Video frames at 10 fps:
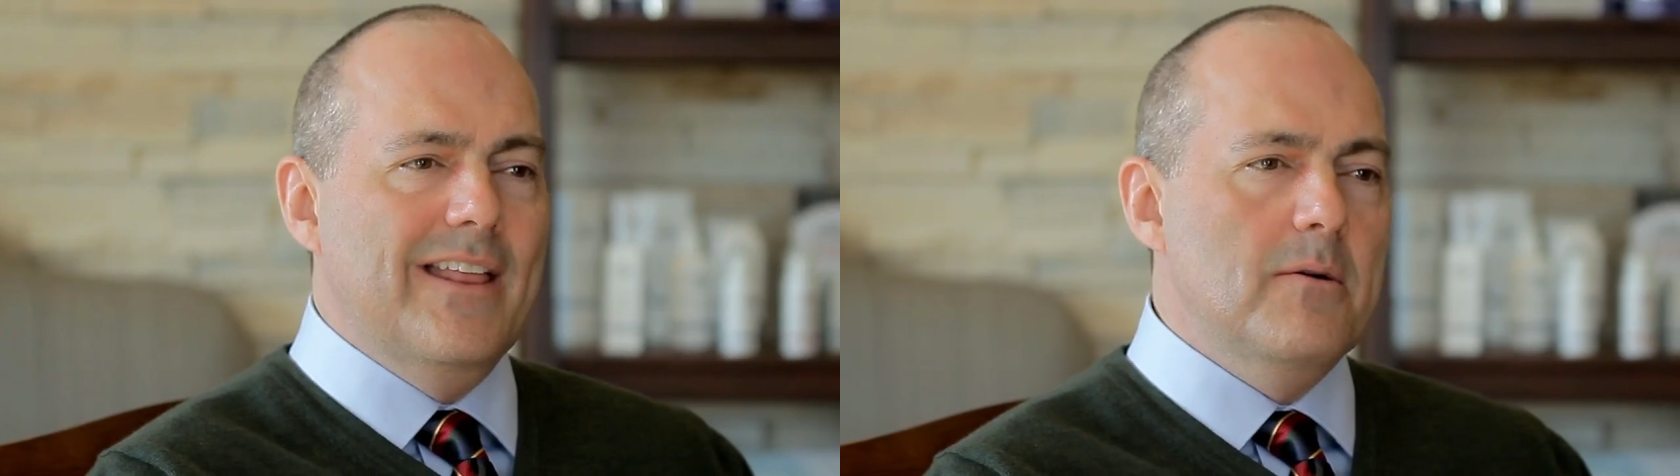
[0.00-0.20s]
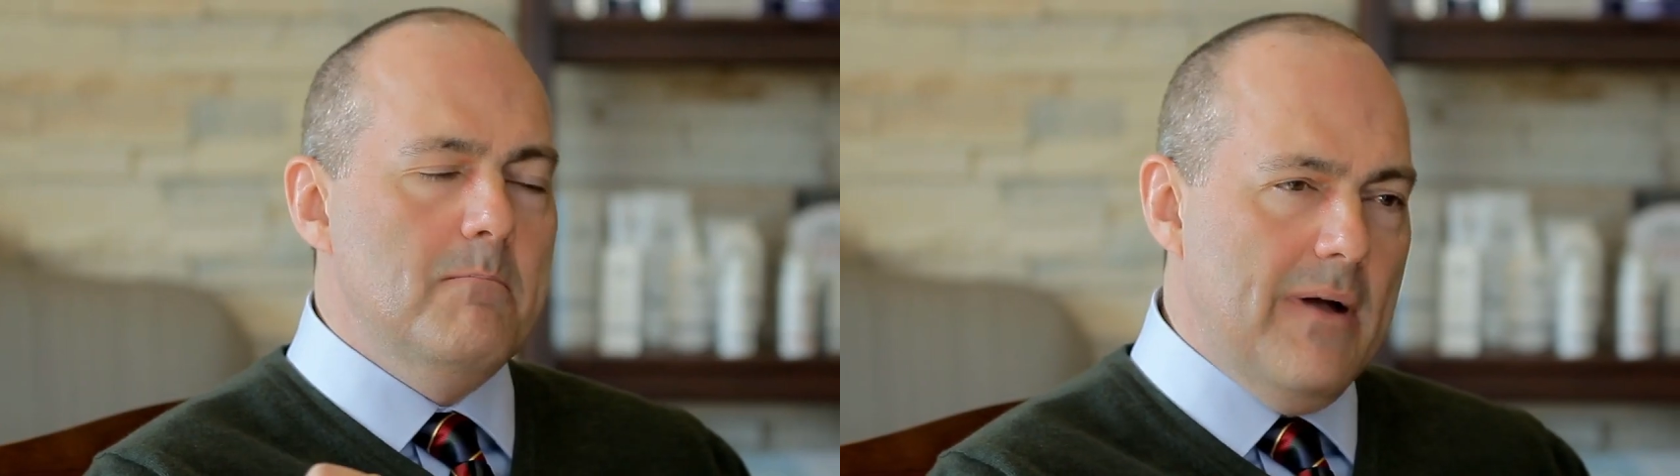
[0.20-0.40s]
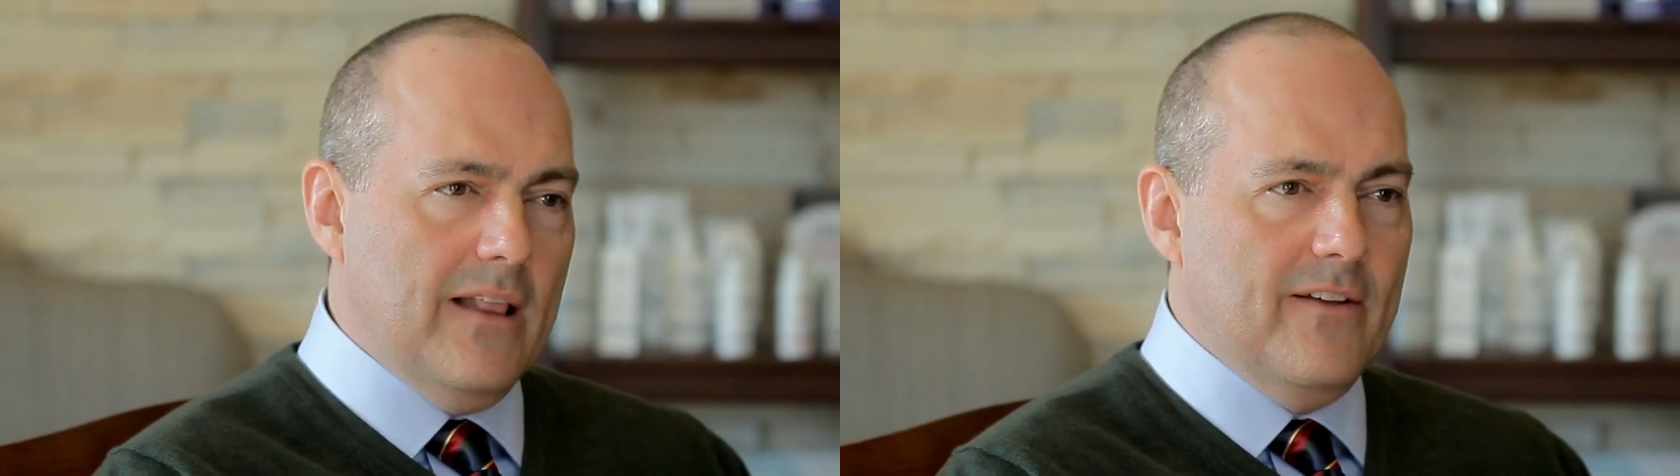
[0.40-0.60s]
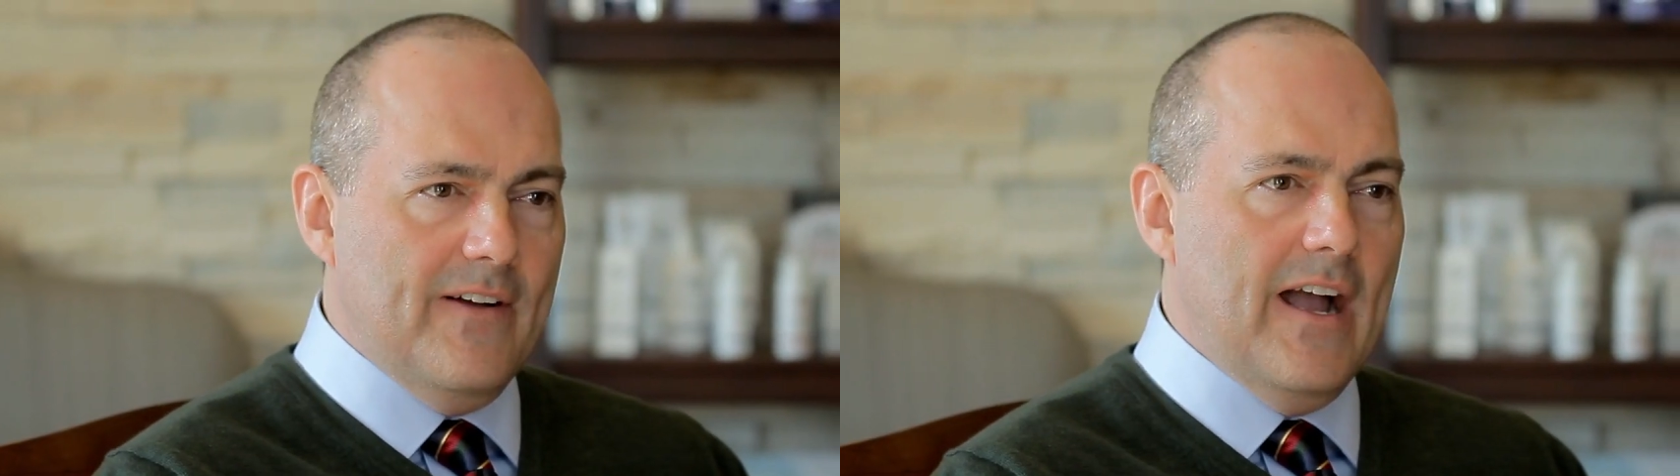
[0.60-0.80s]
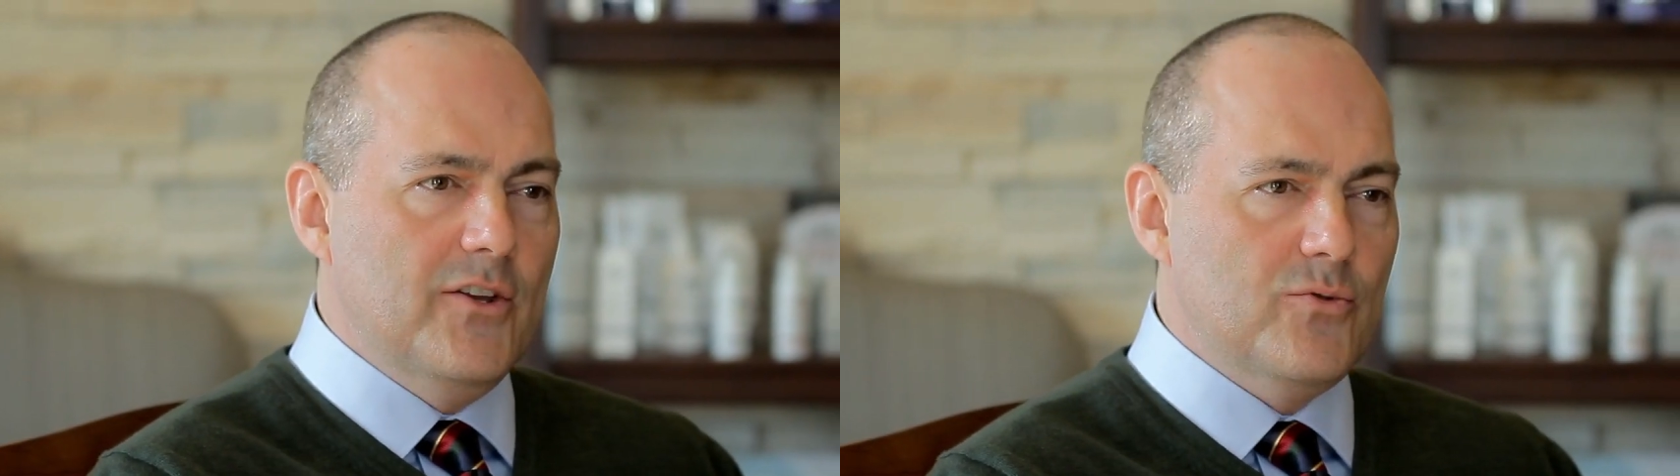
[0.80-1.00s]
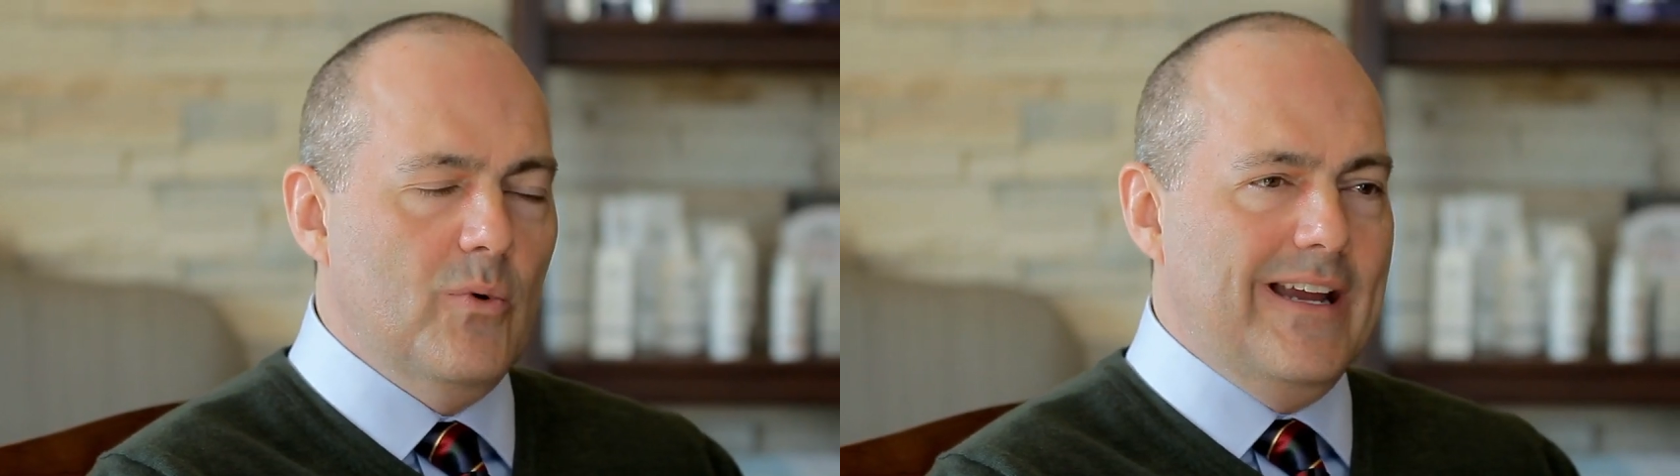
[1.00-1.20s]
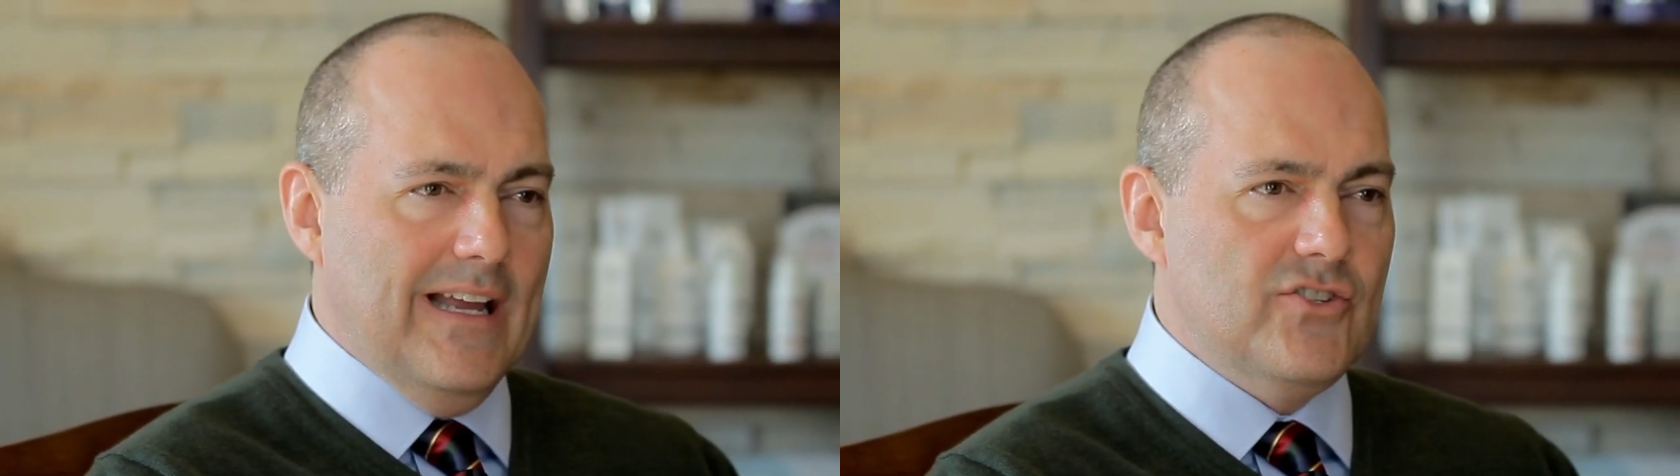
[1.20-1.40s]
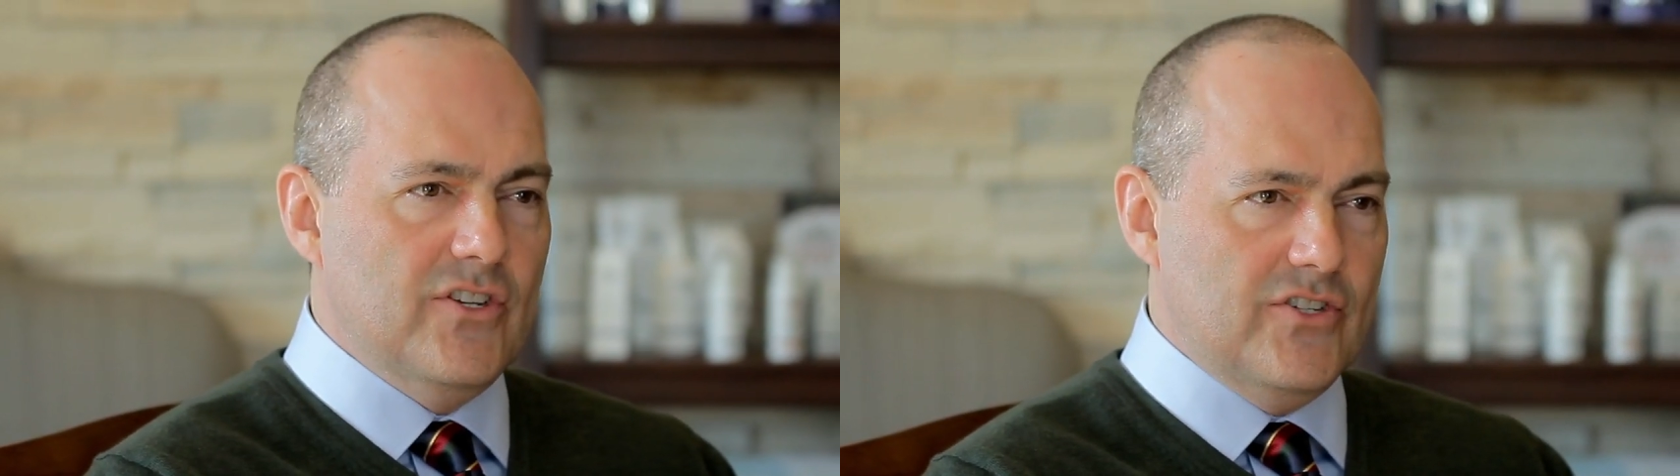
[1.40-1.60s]
The Melafind is what
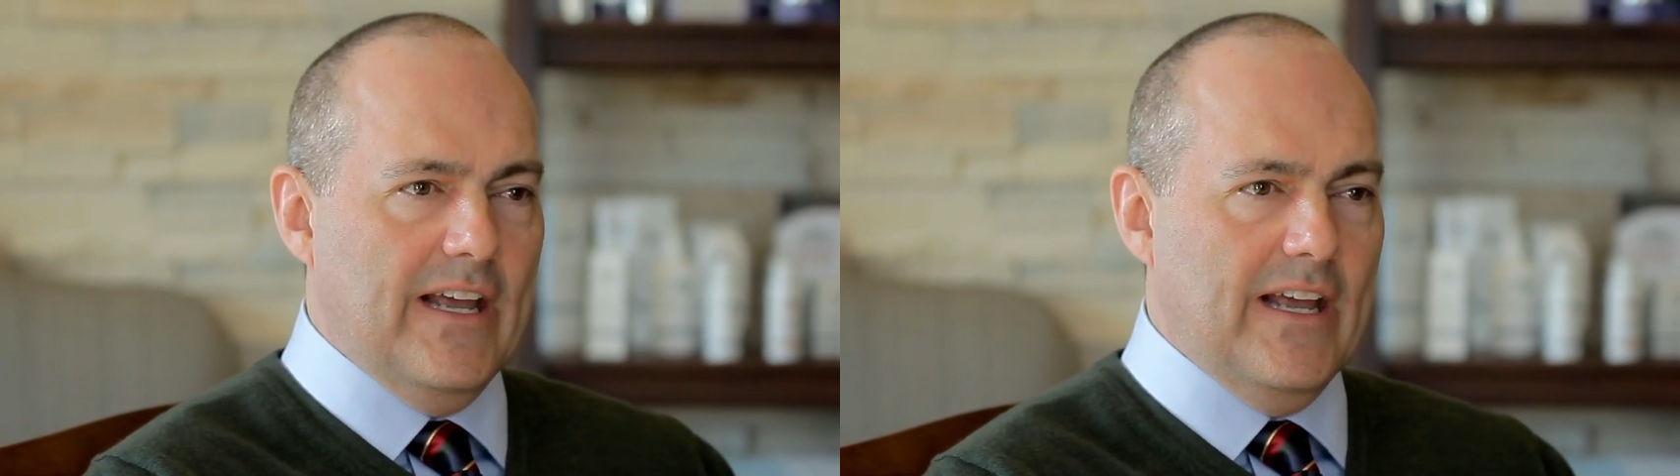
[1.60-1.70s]
gets us